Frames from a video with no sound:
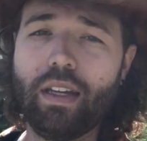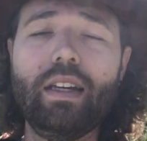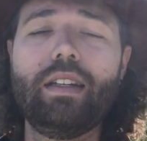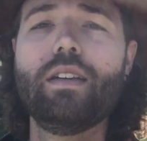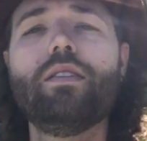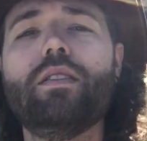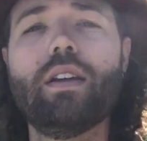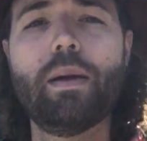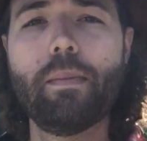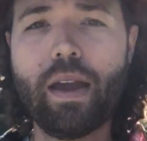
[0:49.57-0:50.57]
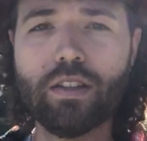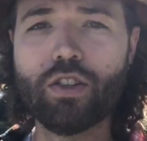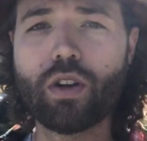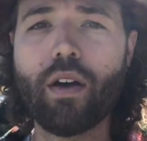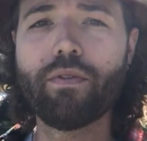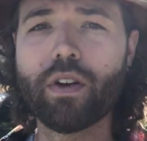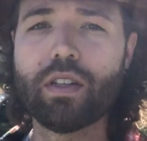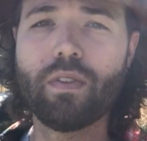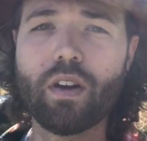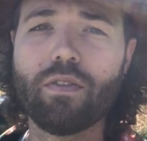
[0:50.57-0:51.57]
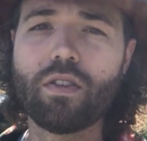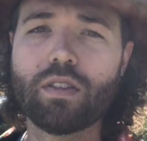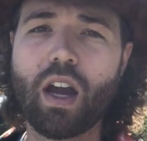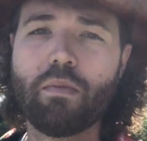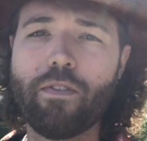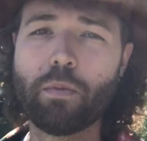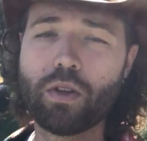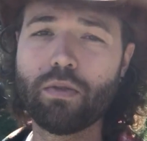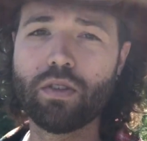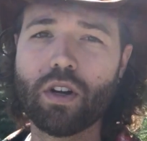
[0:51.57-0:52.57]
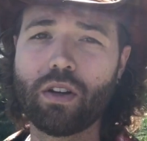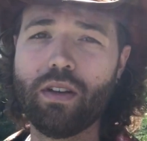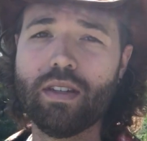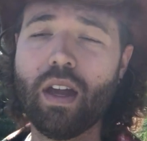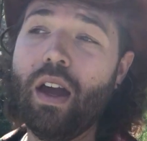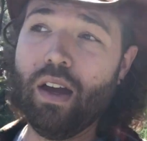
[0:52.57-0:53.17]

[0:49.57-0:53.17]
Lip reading: He did an amazing job for his very first time ever butchering turkeys.